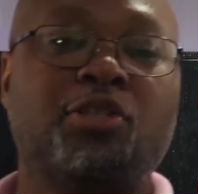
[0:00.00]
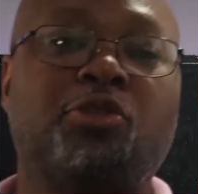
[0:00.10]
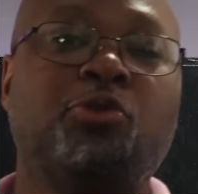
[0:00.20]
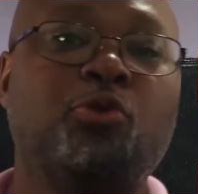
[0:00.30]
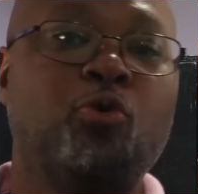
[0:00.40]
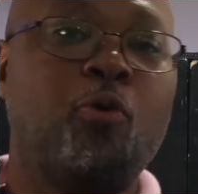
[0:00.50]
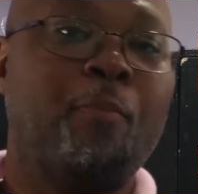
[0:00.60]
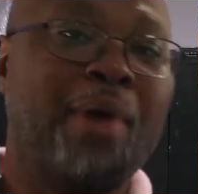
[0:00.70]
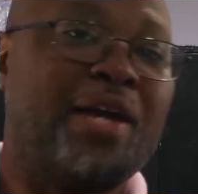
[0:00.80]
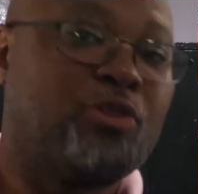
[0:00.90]
to
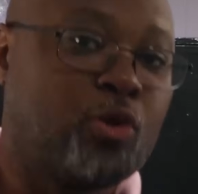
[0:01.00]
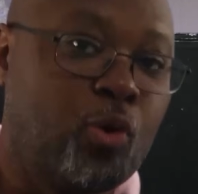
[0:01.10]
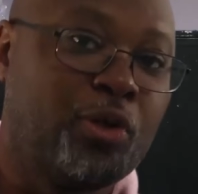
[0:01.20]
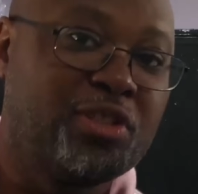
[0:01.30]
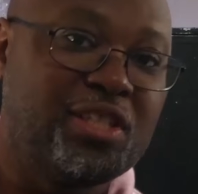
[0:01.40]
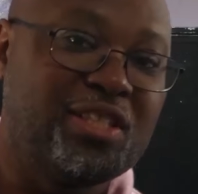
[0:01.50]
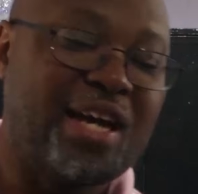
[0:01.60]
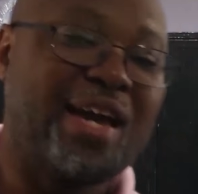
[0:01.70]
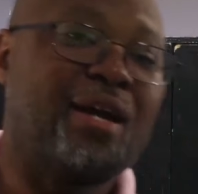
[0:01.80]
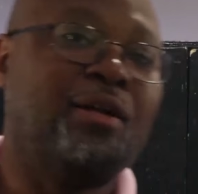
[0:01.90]
make the quarantine
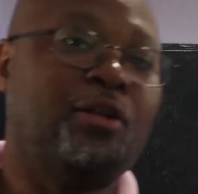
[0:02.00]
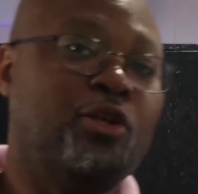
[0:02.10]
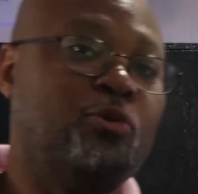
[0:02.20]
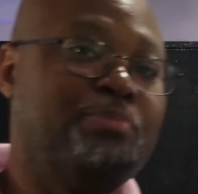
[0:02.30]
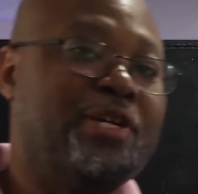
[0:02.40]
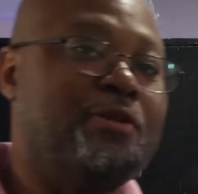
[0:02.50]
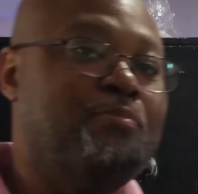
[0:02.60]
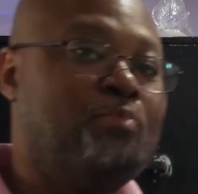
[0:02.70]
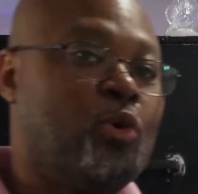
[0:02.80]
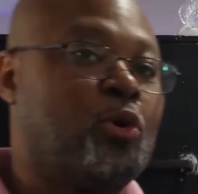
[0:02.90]
tank a little
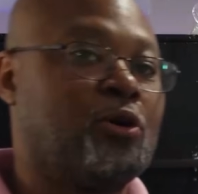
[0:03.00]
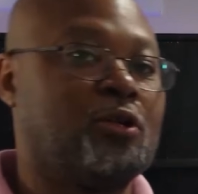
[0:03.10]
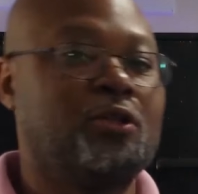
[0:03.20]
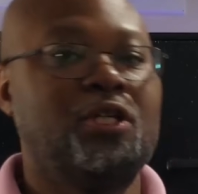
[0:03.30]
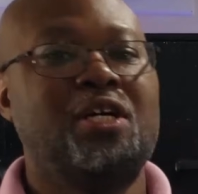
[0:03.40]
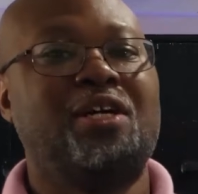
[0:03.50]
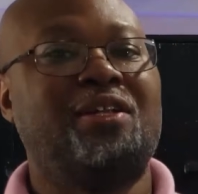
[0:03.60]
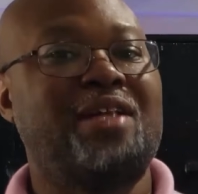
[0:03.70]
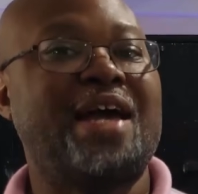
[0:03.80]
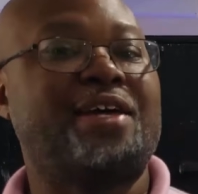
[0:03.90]
bit more
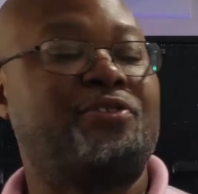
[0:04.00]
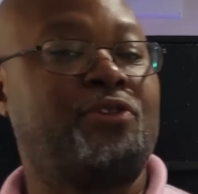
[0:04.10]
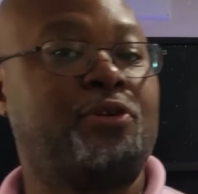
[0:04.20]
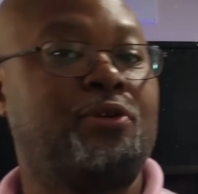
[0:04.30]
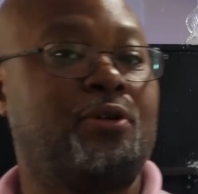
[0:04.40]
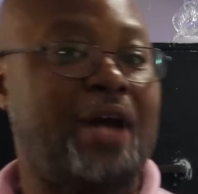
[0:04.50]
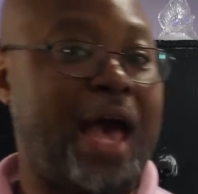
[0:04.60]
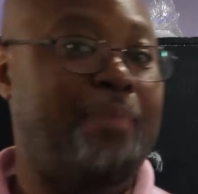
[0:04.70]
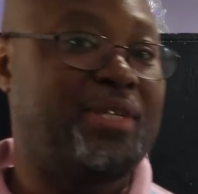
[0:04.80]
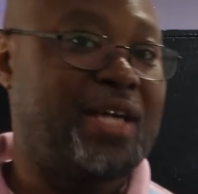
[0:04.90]
like their
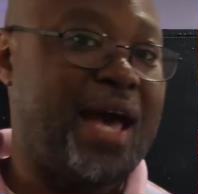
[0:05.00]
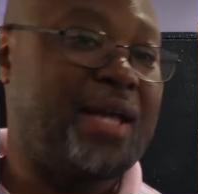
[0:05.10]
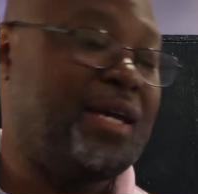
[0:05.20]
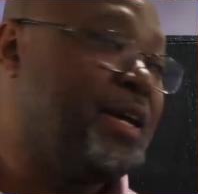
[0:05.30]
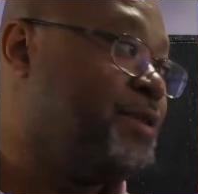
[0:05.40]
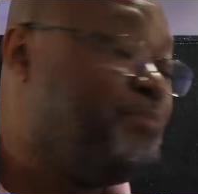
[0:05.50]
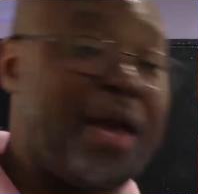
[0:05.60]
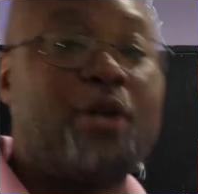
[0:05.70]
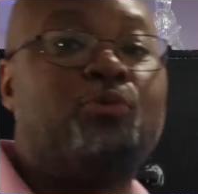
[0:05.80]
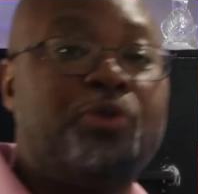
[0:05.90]
habitat and
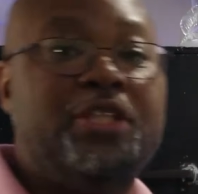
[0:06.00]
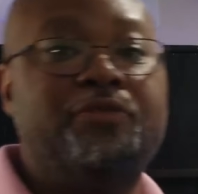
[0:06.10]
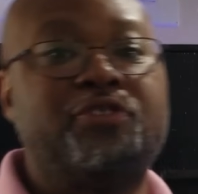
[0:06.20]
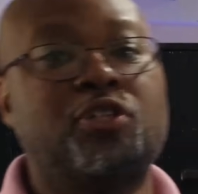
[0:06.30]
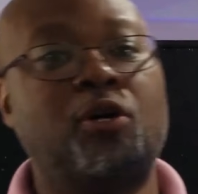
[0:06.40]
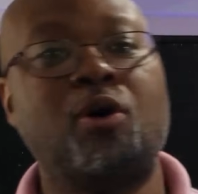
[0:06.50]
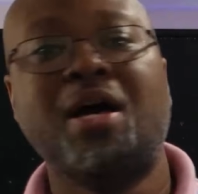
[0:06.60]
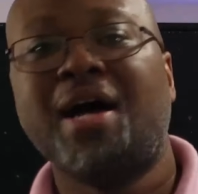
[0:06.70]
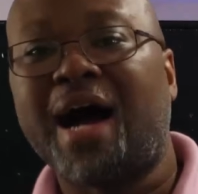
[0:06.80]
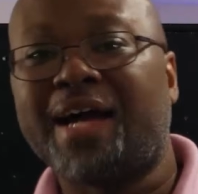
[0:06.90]
make a reef. So
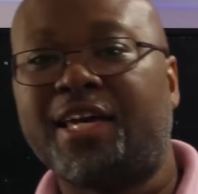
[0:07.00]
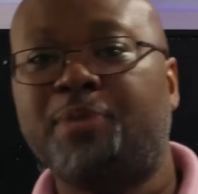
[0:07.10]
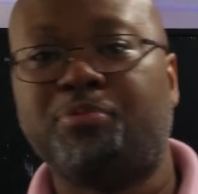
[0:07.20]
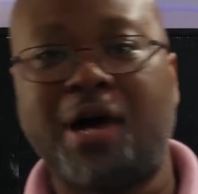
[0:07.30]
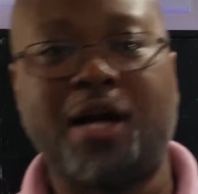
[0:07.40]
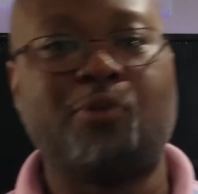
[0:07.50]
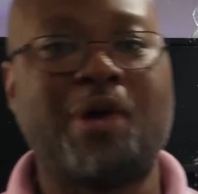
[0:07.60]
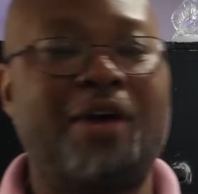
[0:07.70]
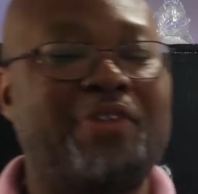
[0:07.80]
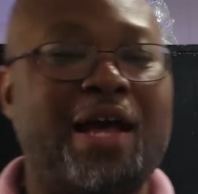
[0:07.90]
I keep rock
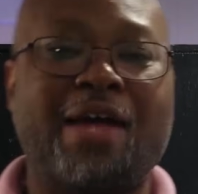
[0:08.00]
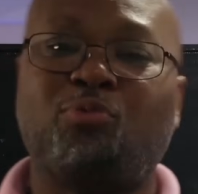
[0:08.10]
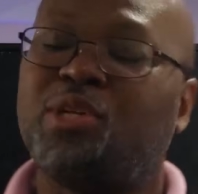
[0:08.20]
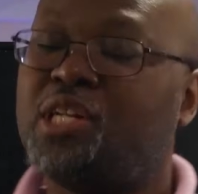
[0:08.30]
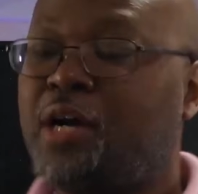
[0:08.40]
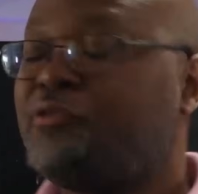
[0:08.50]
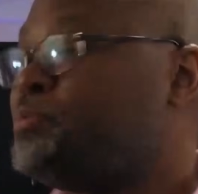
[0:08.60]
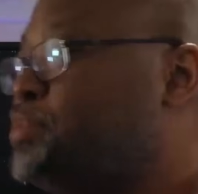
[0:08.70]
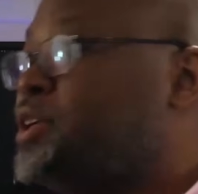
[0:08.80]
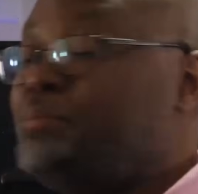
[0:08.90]
around that I would
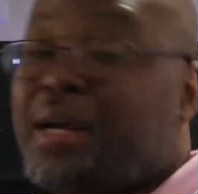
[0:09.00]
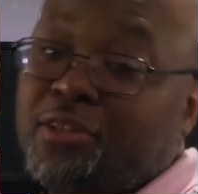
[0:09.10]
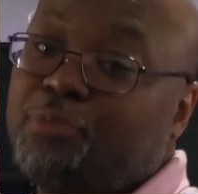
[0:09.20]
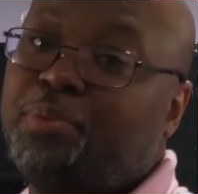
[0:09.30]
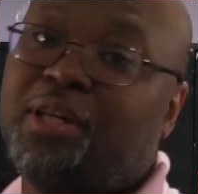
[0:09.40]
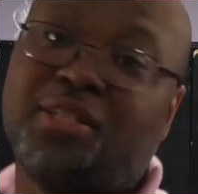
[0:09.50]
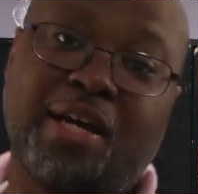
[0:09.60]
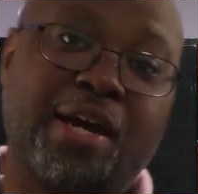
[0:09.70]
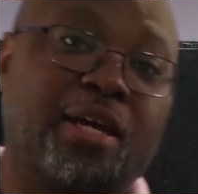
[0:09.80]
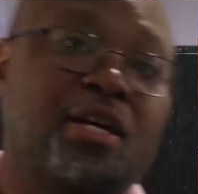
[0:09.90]
never put in my display
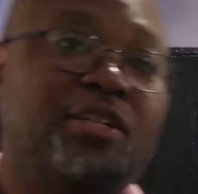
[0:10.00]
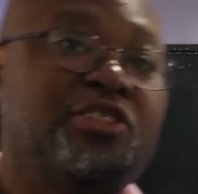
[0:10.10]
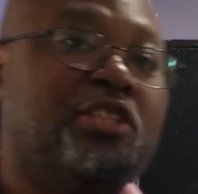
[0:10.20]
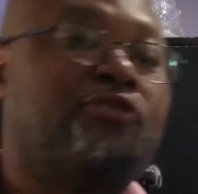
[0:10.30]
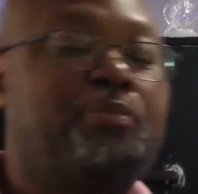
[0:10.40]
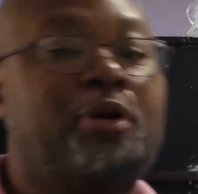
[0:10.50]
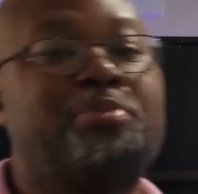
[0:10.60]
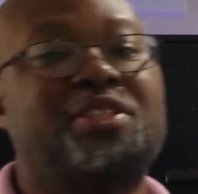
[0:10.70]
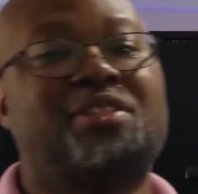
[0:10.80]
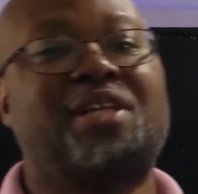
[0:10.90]
tank just for
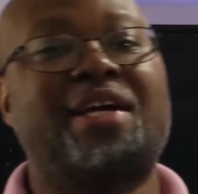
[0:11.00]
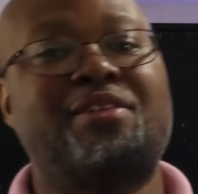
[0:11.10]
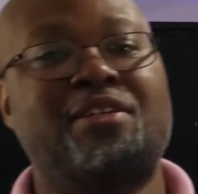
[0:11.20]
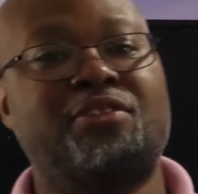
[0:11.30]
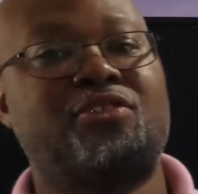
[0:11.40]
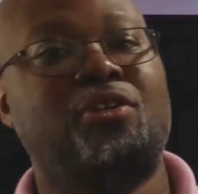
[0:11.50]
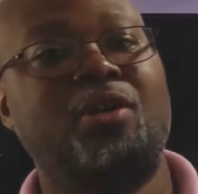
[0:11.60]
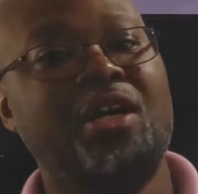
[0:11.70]
purposes like this. So